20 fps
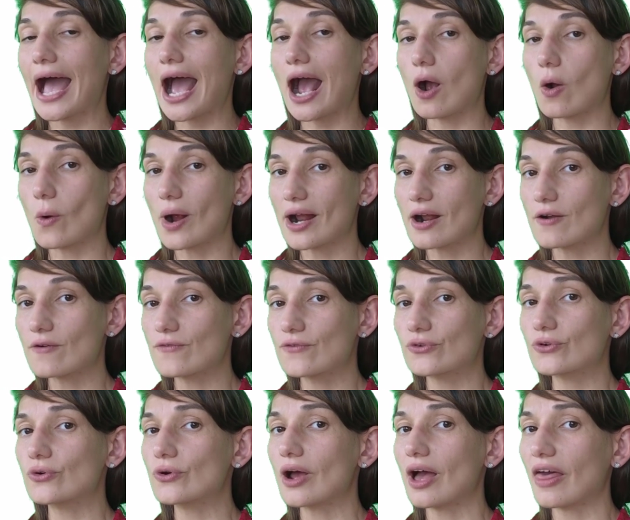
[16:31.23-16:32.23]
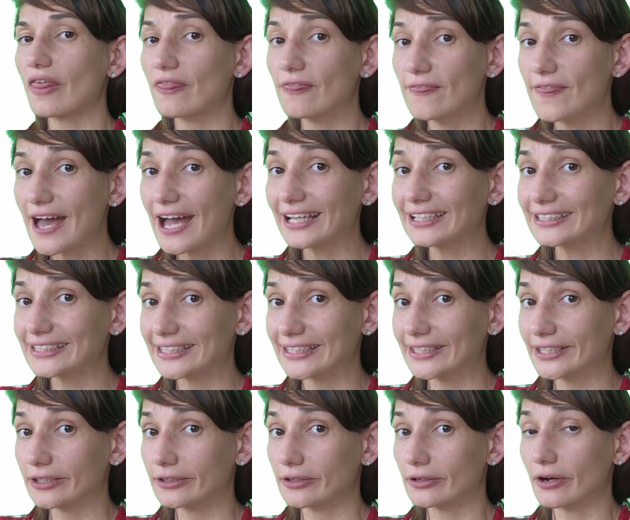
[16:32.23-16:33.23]
However, that
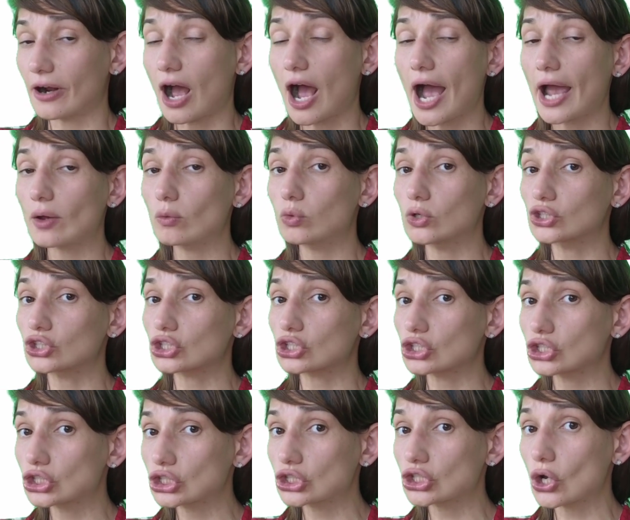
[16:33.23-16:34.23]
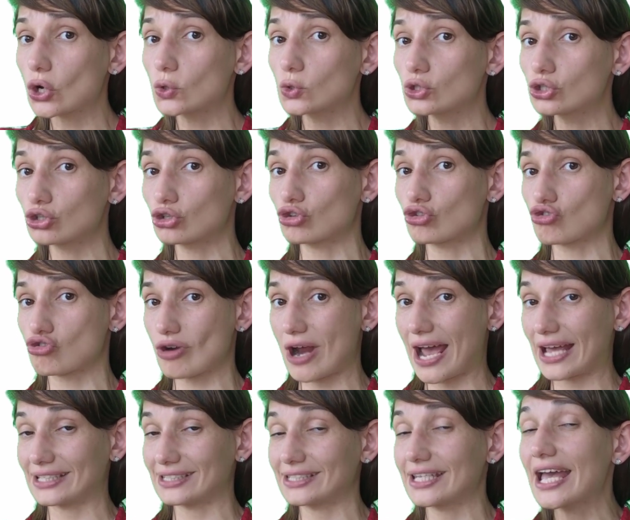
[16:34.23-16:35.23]
year I was so
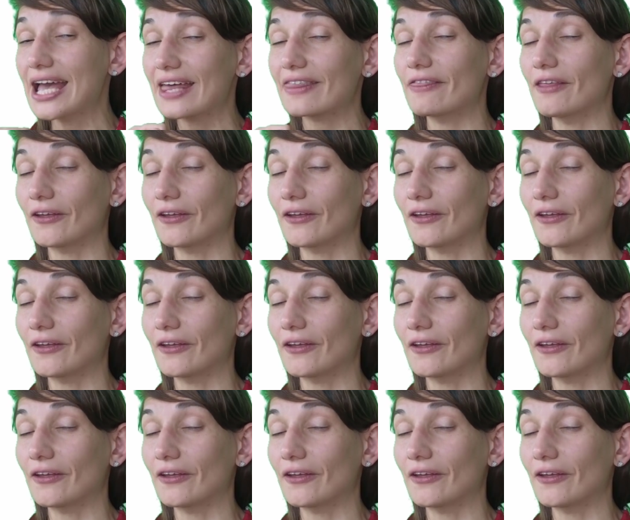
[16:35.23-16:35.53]
stressed